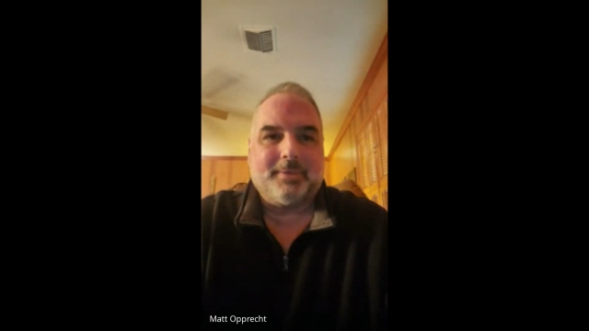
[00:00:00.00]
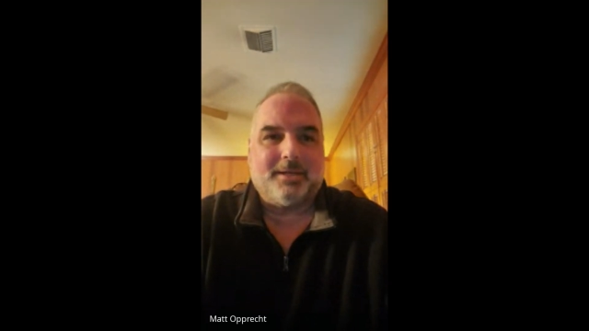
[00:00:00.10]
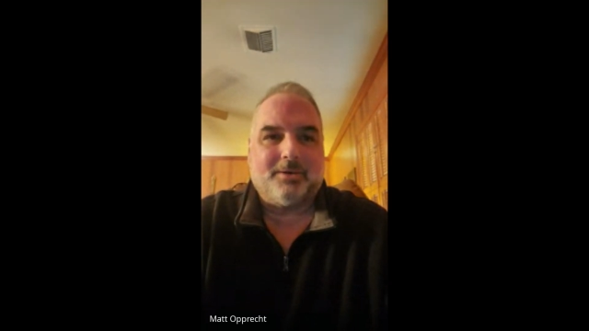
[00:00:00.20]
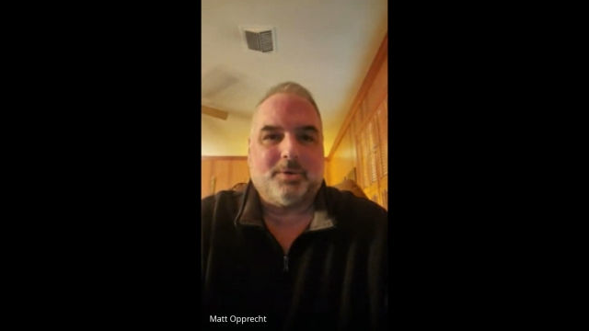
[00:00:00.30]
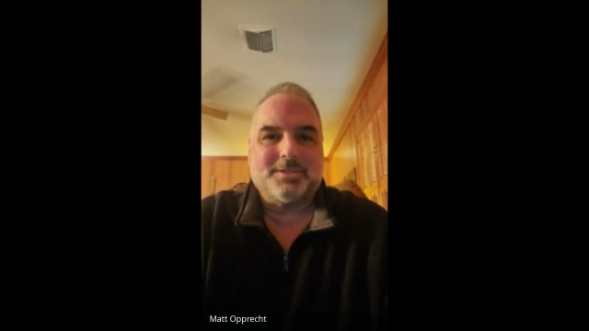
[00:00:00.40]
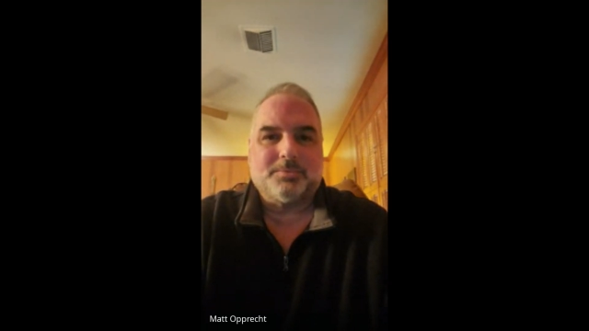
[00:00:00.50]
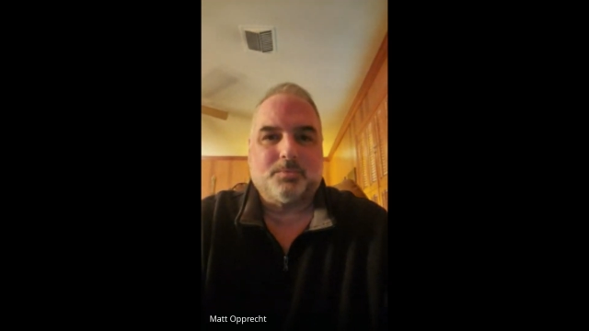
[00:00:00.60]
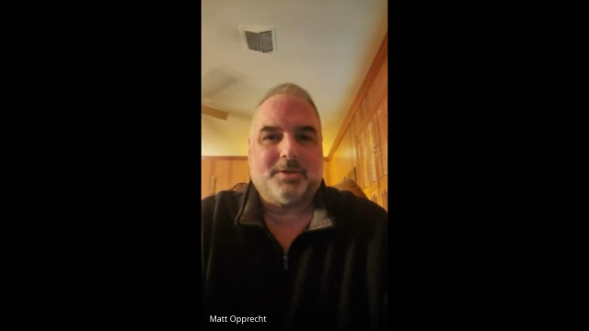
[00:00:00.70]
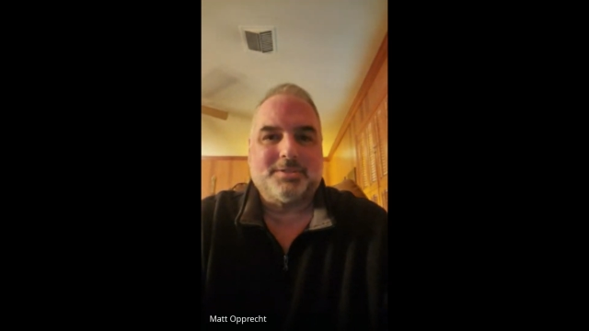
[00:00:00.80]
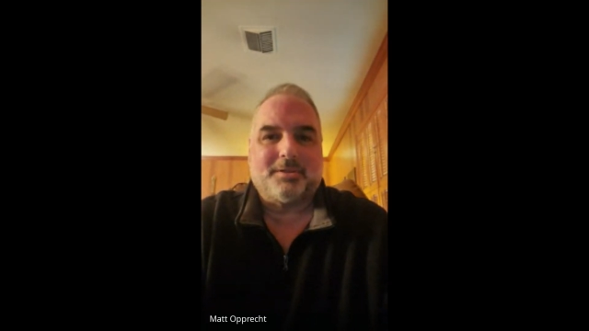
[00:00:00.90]

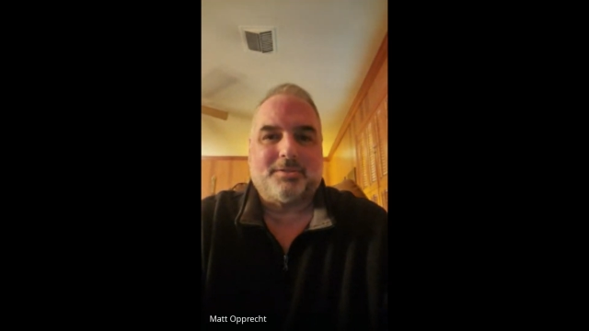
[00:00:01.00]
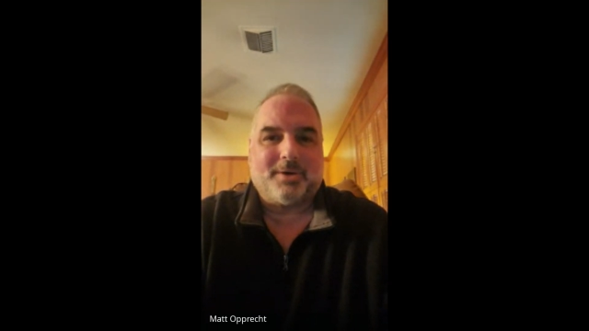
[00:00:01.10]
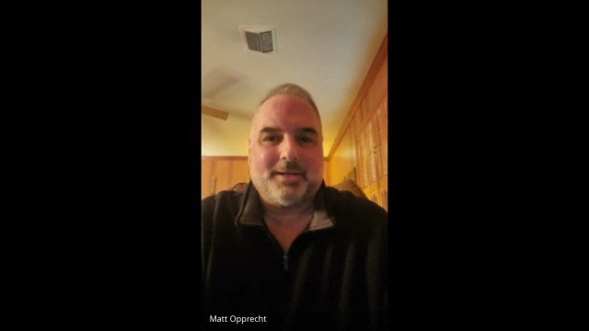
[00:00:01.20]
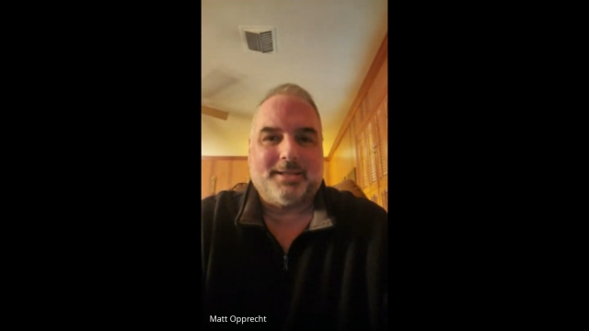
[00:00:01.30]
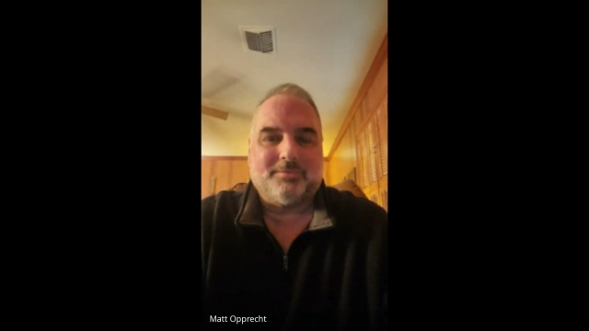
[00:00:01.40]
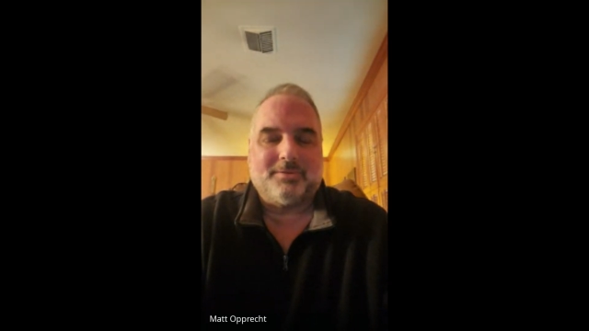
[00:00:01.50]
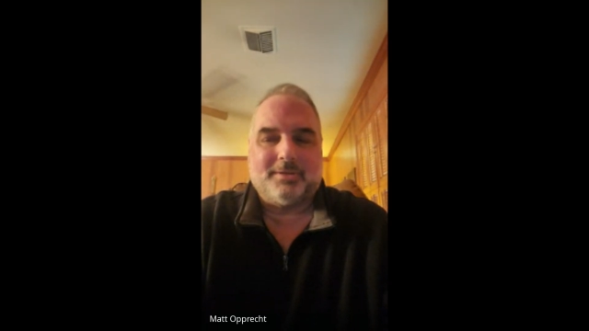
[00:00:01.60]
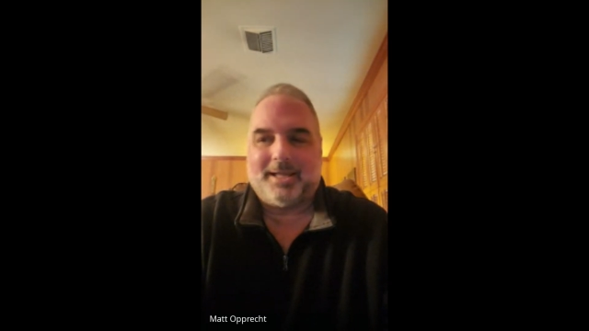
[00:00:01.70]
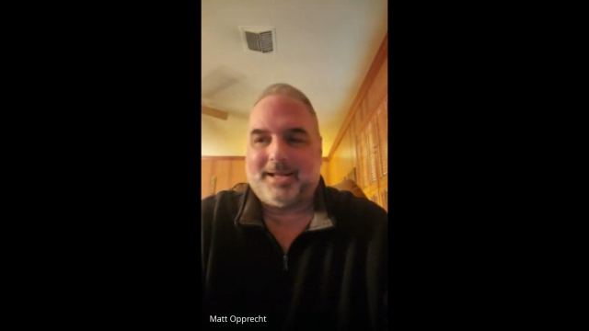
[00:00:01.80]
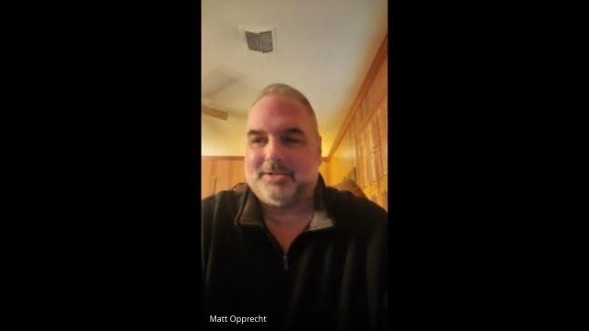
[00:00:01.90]
What's the threat
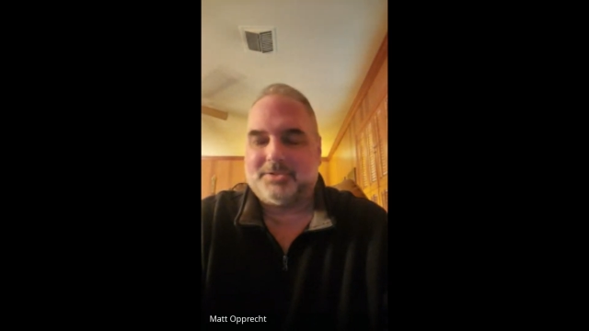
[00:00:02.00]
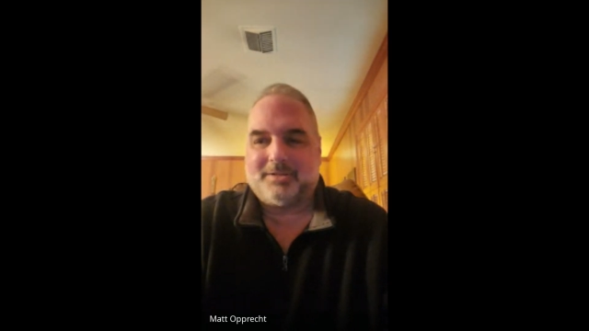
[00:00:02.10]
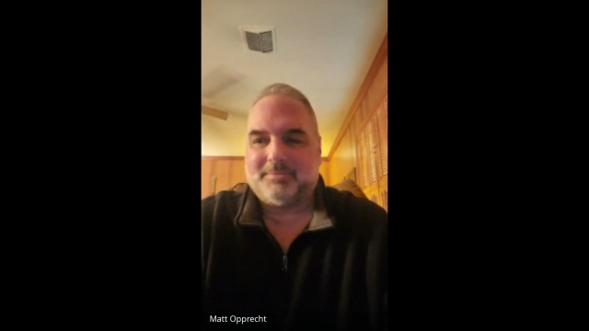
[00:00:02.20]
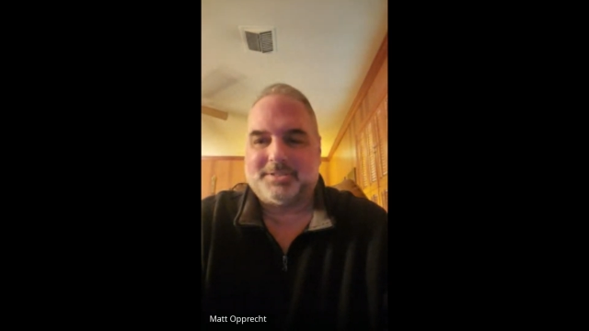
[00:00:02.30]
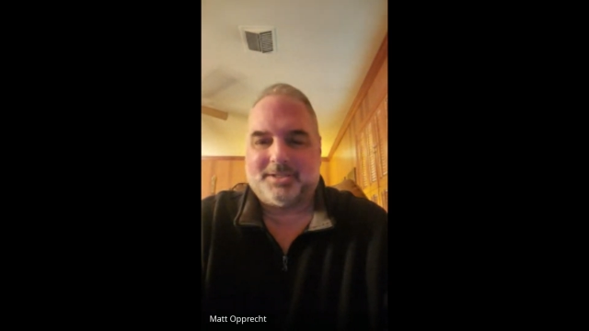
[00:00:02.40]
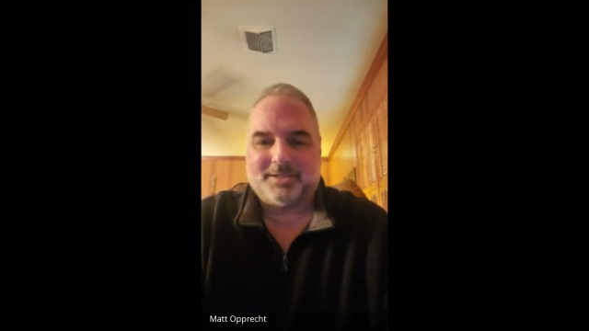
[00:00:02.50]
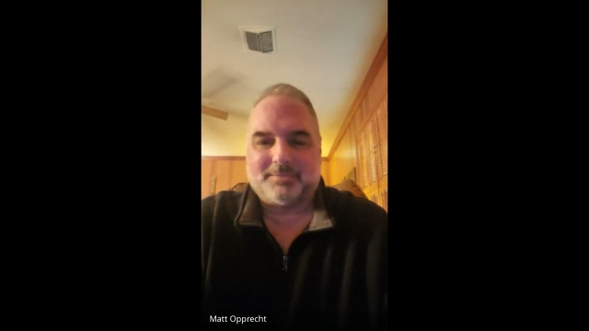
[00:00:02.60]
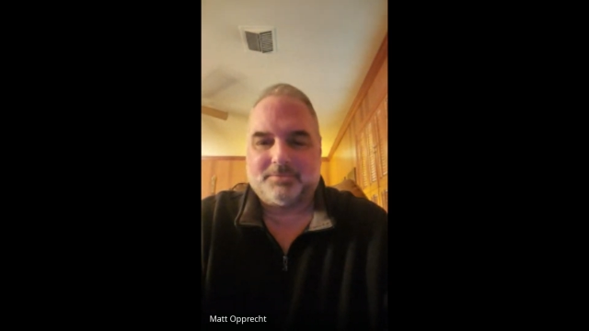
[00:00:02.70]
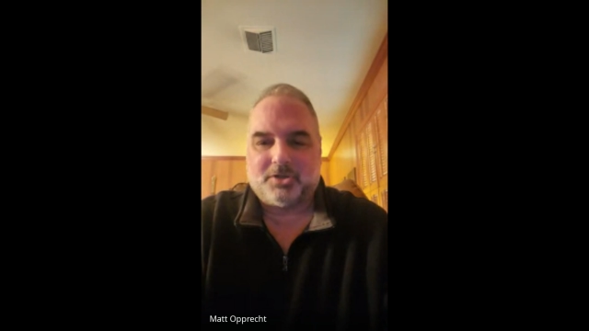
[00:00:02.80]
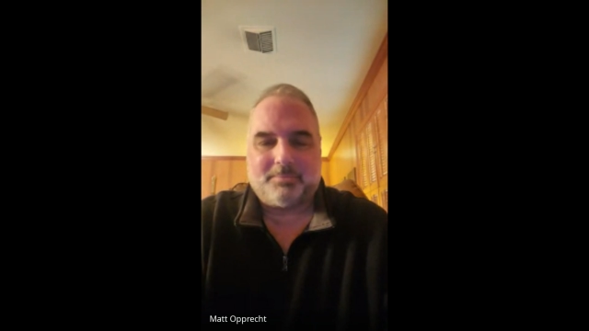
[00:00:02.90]
level? And I told him, I said, look,
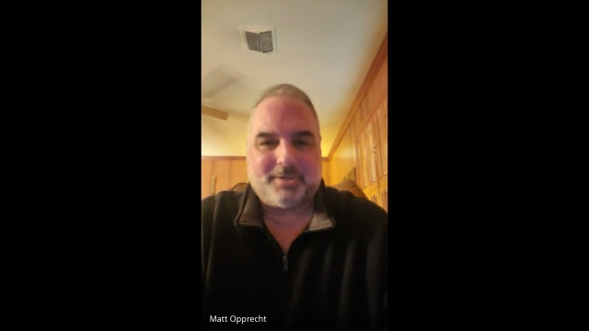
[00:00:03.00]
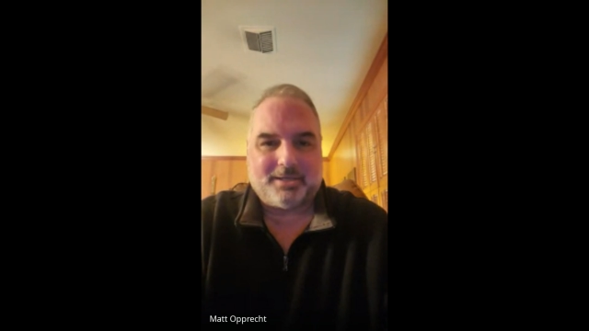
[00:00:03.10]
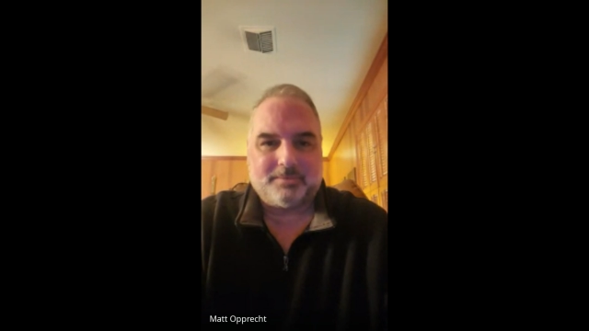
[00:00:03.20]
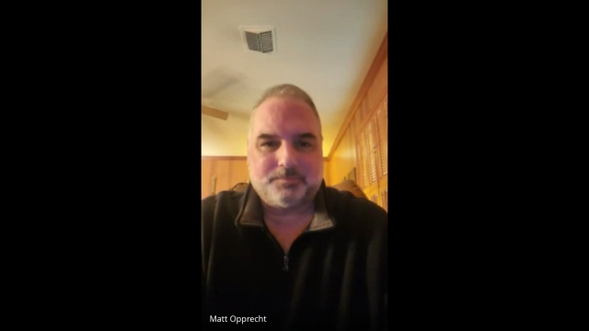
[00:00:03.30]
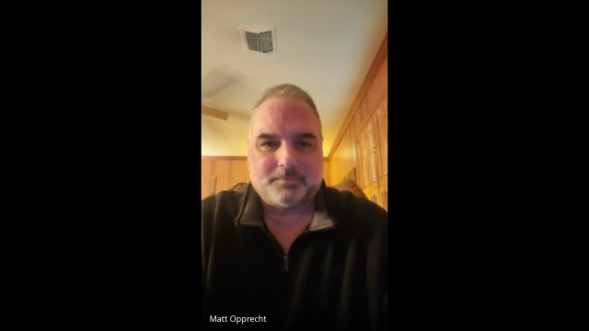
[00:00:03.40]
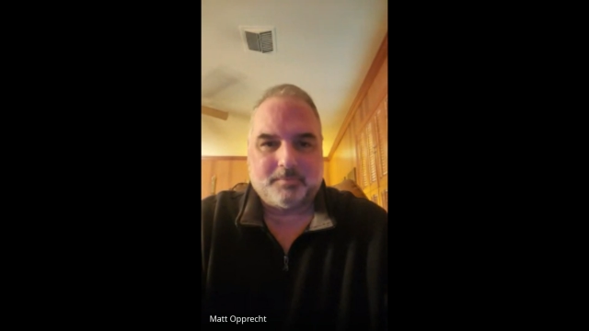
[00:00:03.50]
calm down.